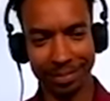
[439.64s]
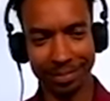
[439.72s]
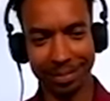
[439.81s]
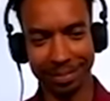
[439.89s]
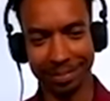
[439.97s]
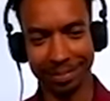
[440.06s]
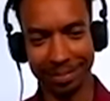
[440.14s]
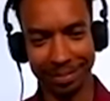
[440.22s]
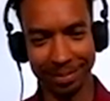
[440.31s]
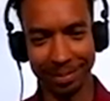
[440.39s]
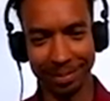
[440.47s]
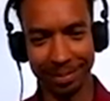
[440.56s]

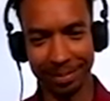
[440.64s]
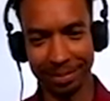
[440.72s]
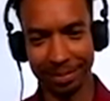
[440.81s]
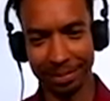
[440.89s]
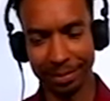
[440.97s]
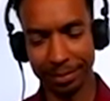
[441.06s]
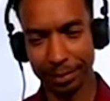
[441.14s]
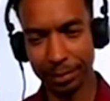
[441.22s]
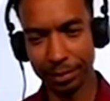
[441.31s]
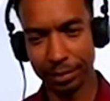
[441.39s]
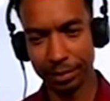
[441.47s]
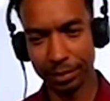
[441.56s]

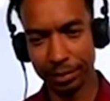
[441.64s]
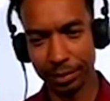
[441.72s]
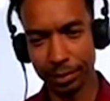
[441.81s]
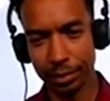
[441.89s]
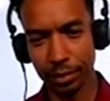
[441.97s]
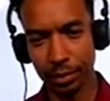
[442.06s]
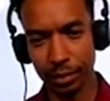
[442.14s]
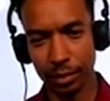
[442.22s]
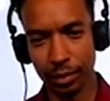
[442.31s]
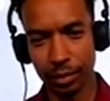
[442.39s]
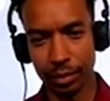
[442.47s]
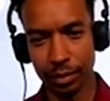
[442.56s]

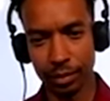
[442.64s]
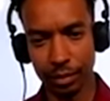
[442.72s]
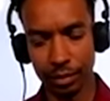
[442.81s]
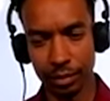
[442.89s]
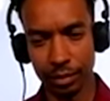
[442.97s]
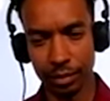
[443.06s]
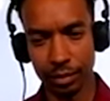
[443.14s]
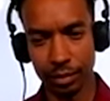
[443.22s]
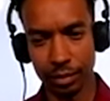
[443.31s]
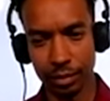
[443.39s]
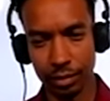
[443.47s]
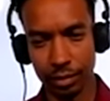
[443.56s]

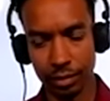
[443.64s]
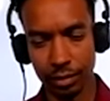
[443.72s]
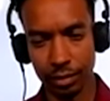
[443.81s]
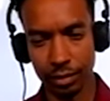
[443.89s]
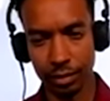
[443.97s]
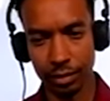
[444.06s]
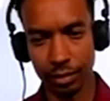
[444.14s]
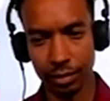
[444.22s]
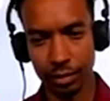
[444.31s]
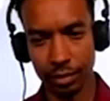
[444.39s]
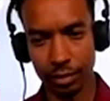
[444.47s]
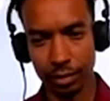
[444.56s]

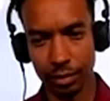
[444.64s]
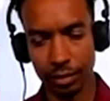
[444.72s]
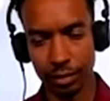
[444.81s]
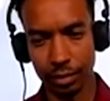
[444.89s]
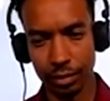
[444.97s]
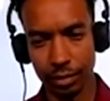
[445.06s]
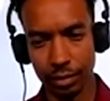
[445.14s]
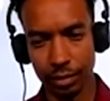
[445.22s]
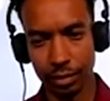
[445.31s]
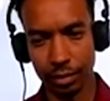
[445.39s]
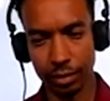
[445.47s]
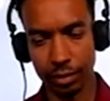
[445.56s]

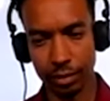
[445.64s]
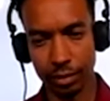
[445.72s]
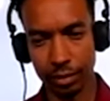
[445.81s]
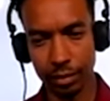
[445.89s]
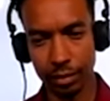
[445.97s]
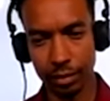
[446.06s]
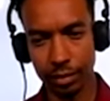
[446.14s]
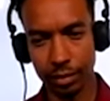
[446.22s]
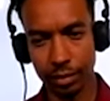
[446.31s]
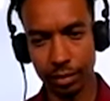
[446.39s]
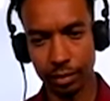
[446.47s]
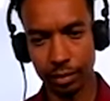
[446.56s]

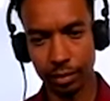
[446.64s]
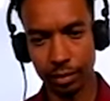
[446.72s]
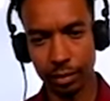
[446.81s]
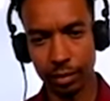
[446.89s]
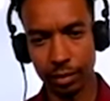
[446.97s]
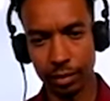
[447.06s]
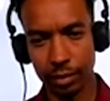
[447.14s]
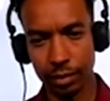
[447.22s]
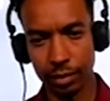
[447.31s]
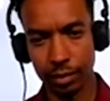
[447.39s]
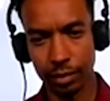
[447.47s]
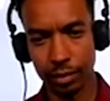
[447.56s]
This person isn't speaking.